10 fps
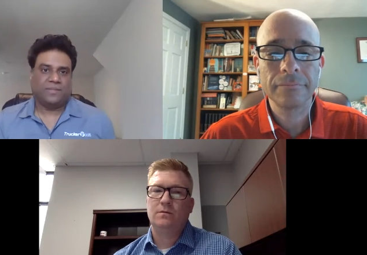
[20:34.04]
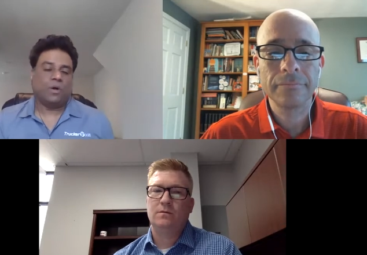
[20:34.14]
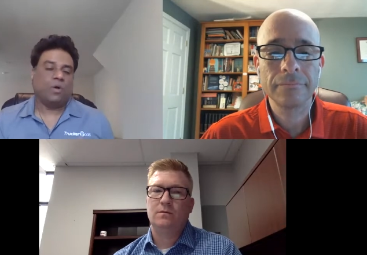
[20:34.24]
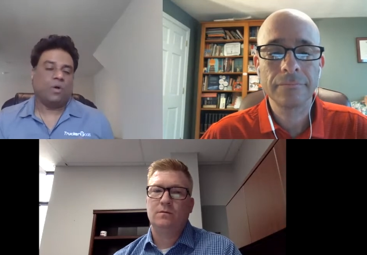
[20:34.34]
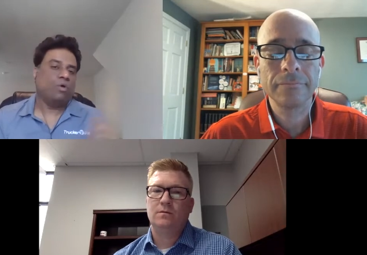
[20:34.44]
Speaker 1: the
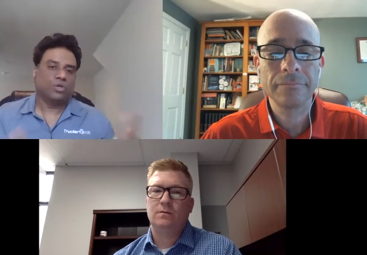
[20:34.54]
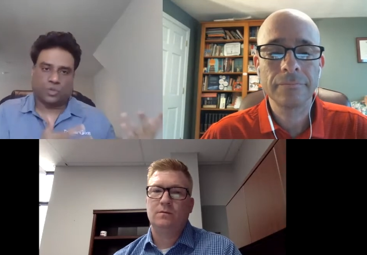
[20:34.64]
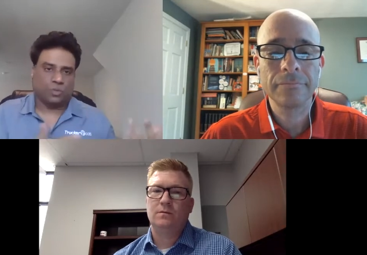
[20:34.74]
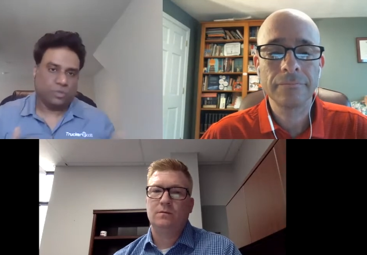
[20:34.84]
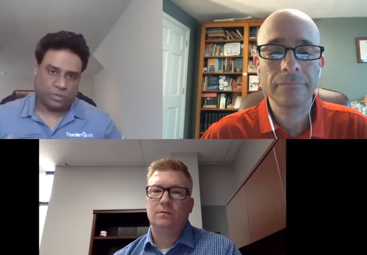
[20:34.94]
old
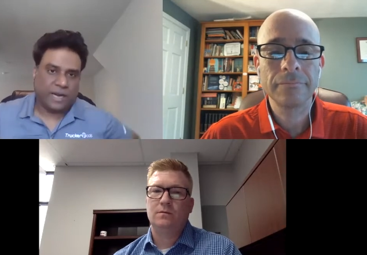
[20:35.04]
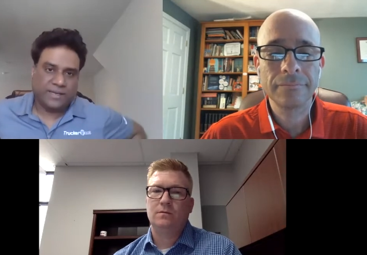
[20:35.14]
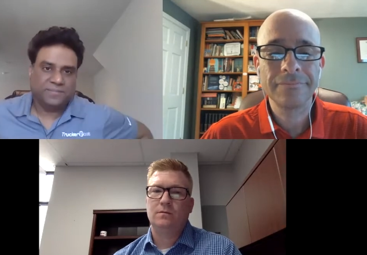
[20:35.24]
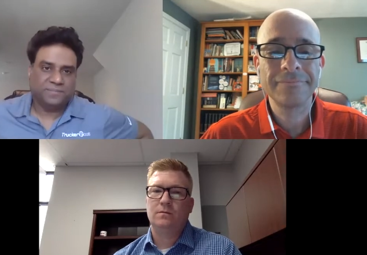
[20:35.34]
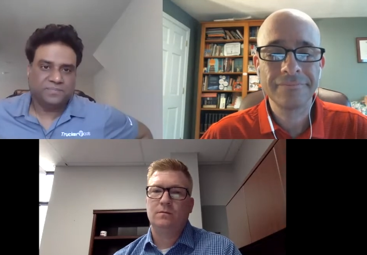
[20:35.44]
school,
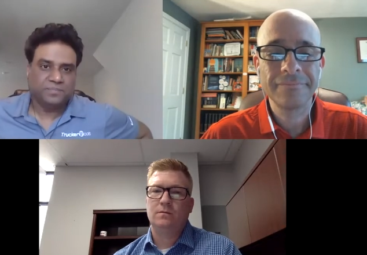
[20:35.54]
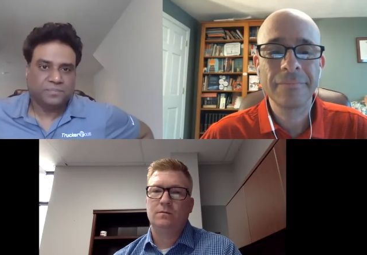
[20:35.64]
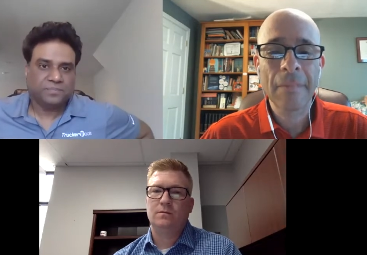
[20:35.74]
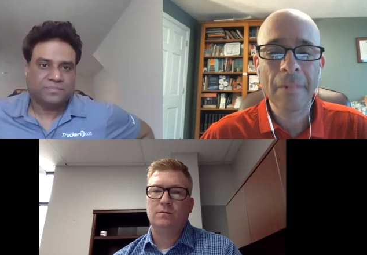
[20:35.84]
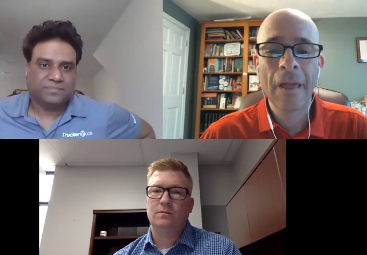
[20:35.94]
right?
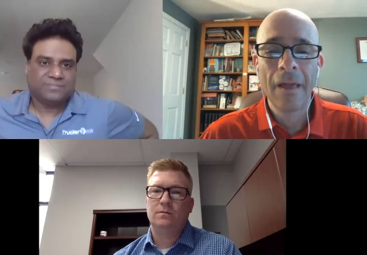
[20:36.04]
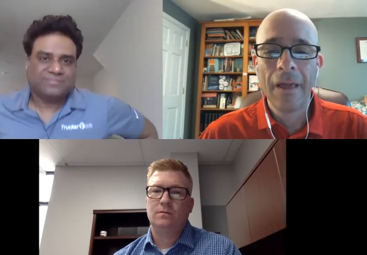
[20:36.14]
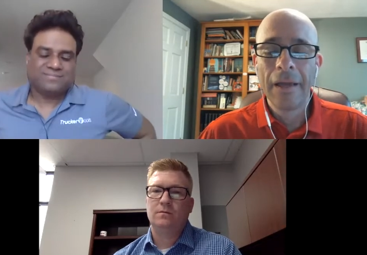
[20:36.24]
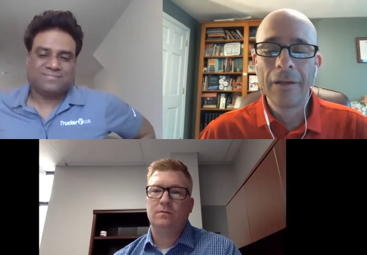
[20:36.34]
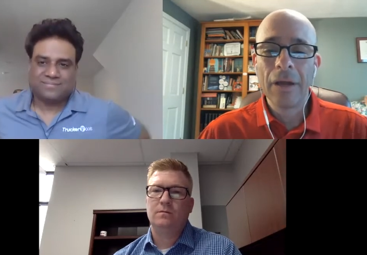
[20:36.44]

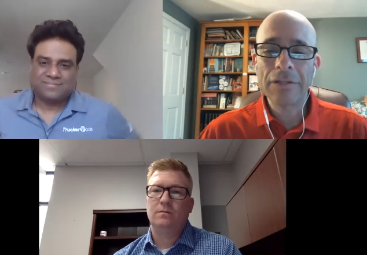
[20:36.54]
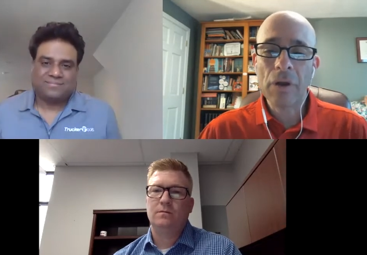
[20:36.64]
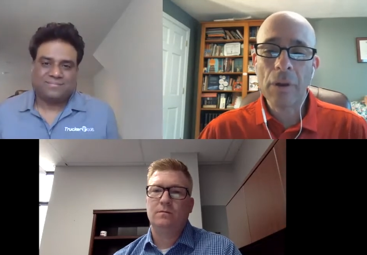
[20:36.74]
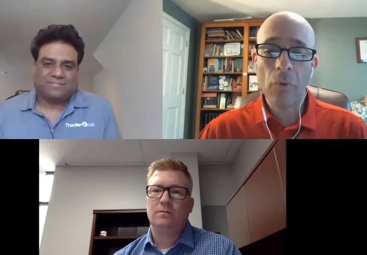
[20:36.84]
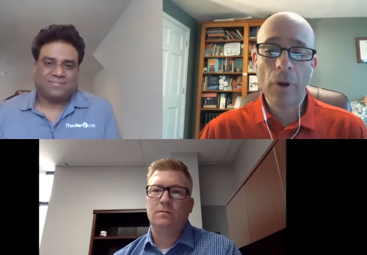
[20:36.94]
Speaker 2: That's
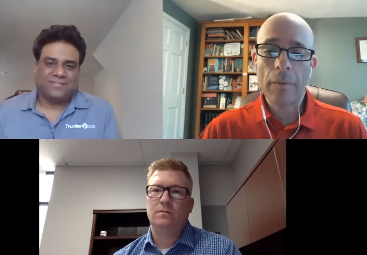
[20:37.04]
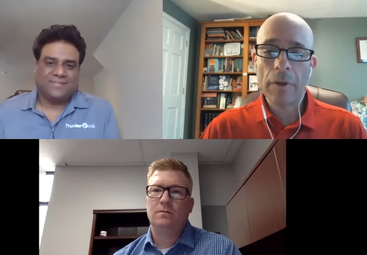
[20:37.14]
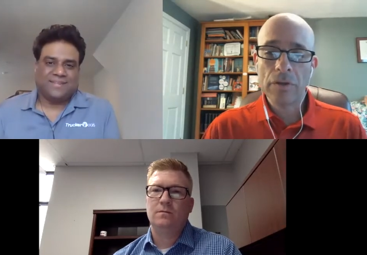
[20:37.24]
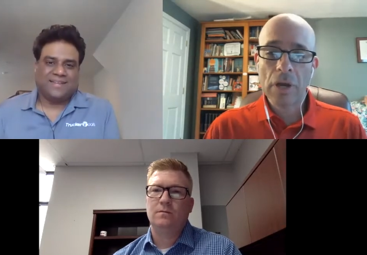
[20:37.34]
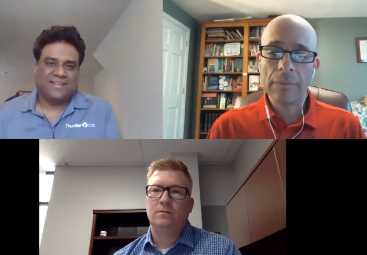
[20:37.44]
a great point. I
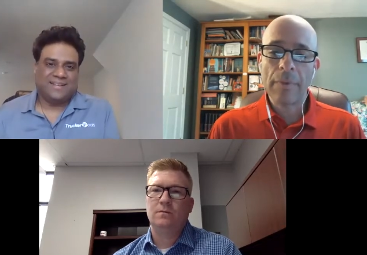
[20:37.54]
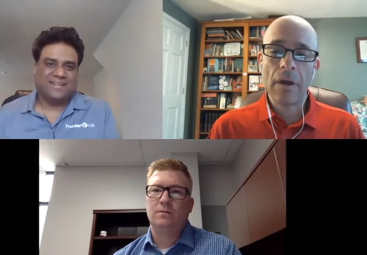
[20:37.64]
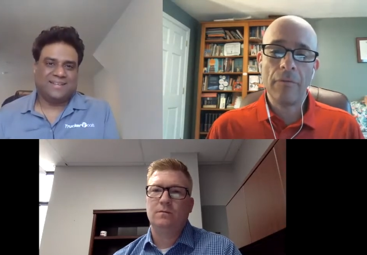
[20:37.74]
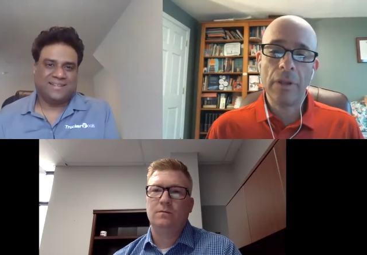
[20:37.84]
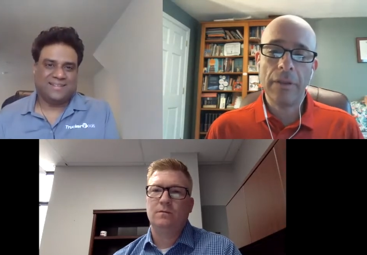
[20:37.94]
mean, you talk
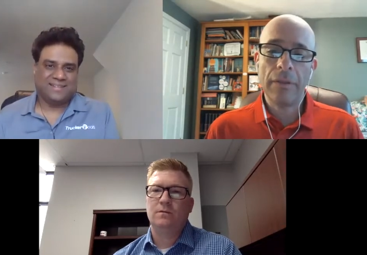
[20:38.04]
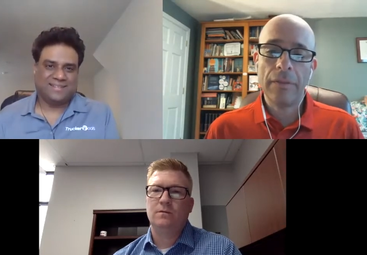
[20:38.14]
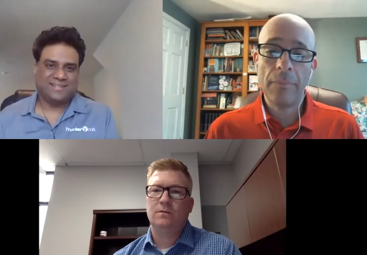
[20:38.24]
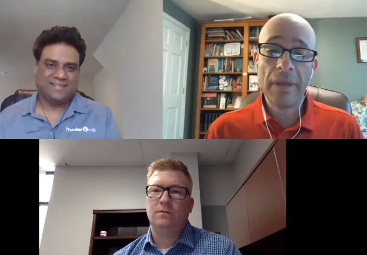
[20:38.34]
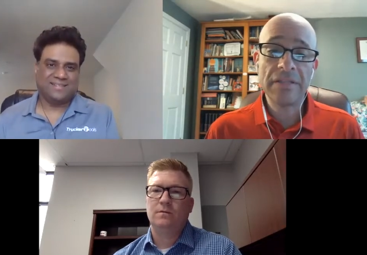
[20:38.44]
about really the,
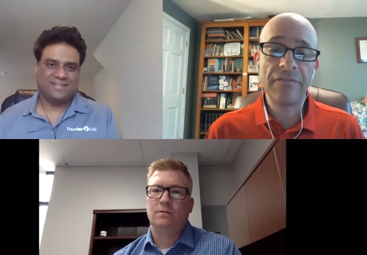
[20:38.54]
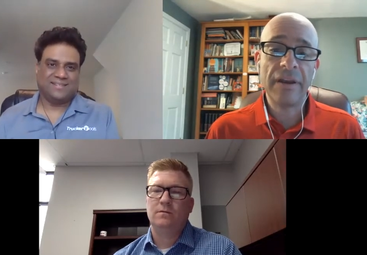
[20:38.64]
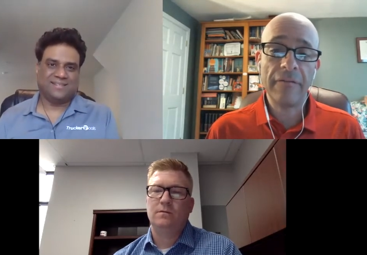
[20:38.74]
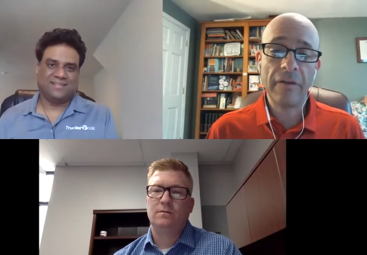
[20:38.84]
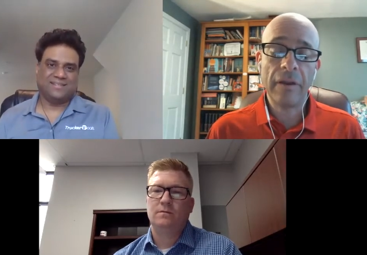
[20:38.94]
the pace of
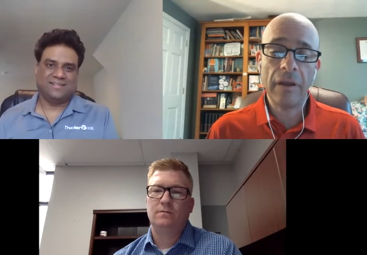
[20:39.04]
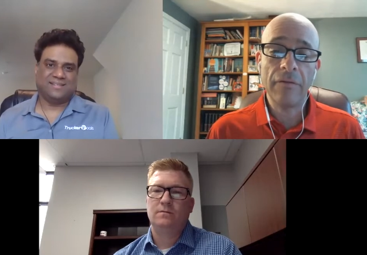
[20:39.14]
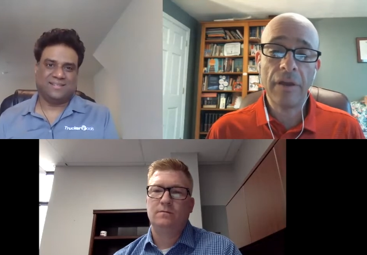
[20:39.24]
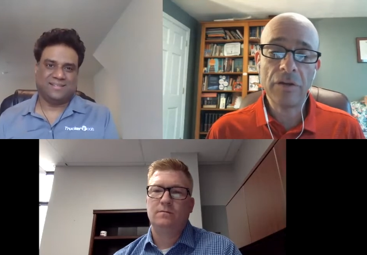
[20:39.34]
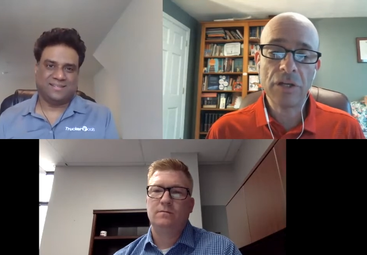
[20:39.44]

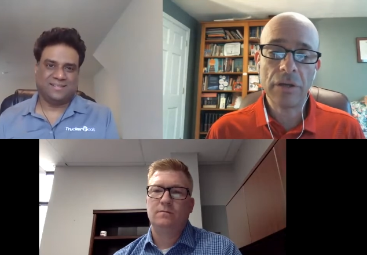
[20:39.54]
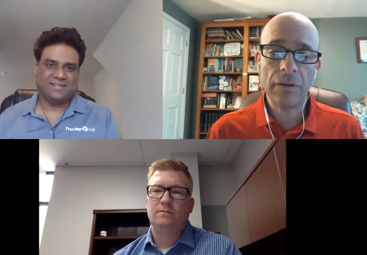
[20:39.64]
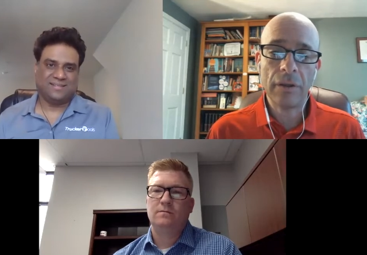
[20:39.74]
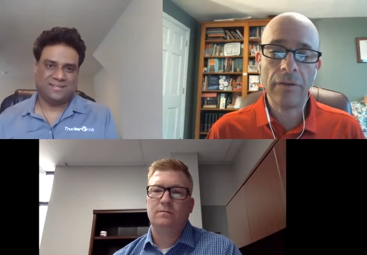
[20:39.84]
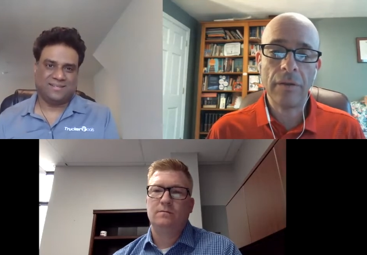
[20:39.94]
innovation
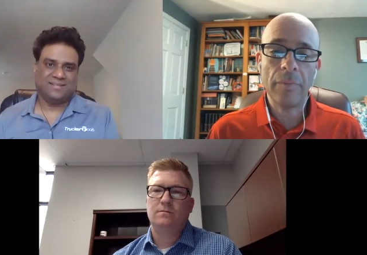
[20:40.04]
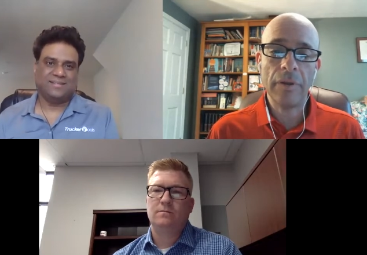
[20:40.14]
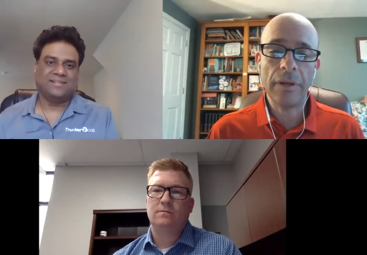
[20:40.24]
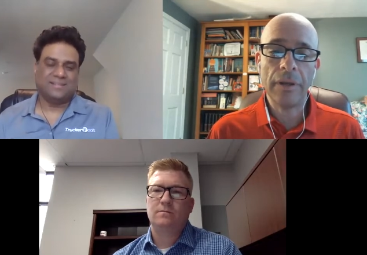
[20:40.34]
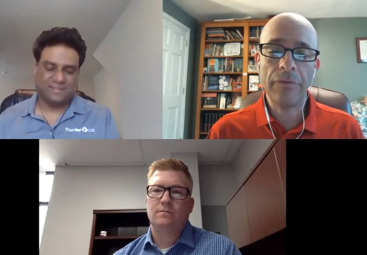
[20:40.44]
and, and the
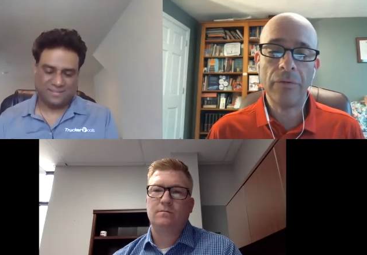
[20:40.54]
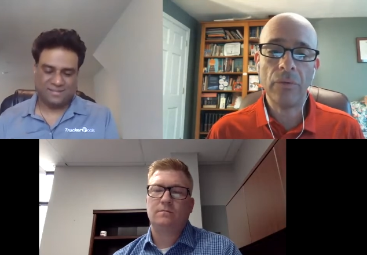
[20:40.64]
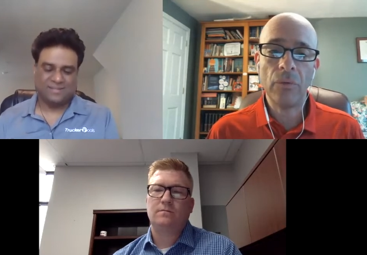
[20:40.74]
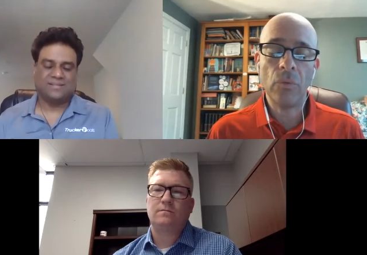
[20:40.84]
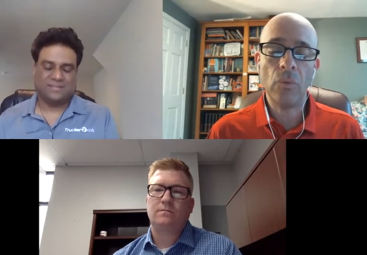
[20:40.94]
ability
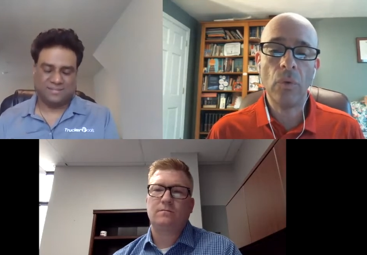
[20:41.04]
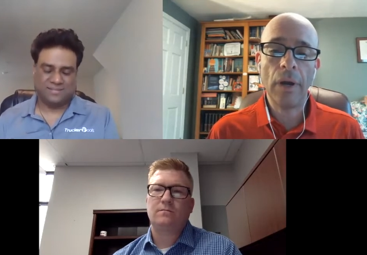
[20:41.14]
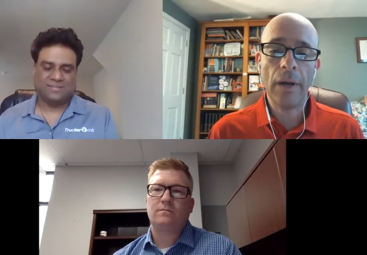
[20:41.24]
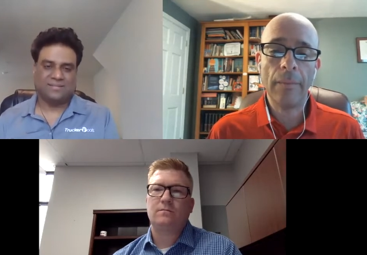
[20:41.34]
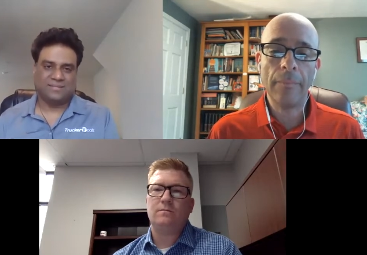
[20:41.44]
to
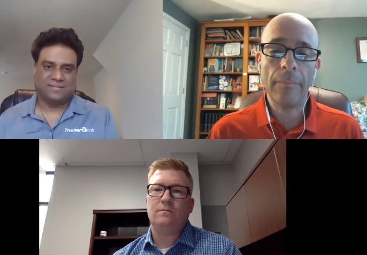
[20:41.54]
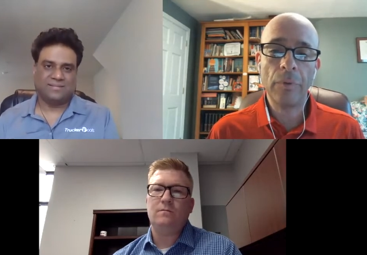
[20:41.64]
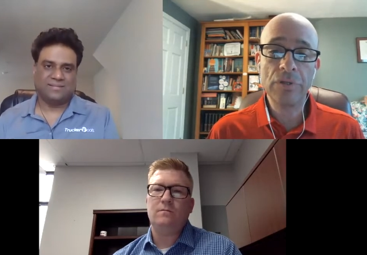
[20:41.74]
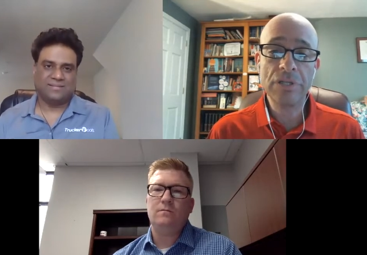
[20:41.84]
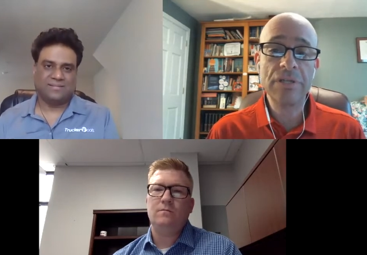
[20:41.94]
um,
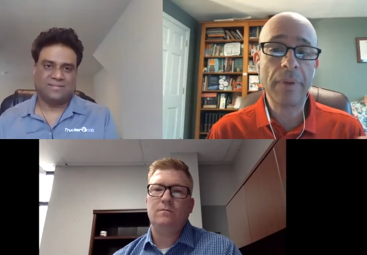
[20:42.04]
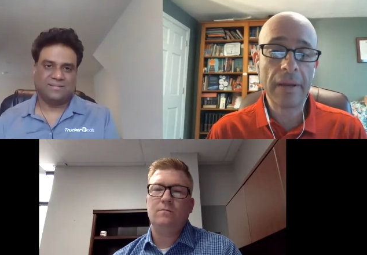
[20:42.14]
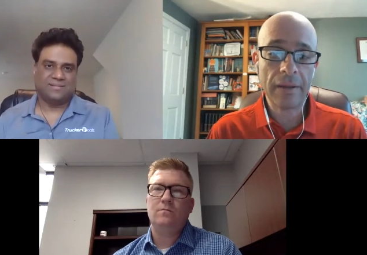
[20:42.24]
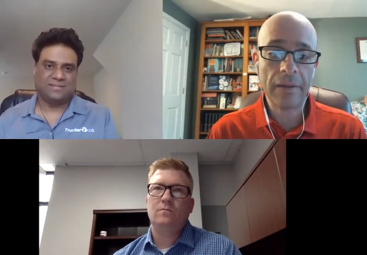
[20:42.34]
participate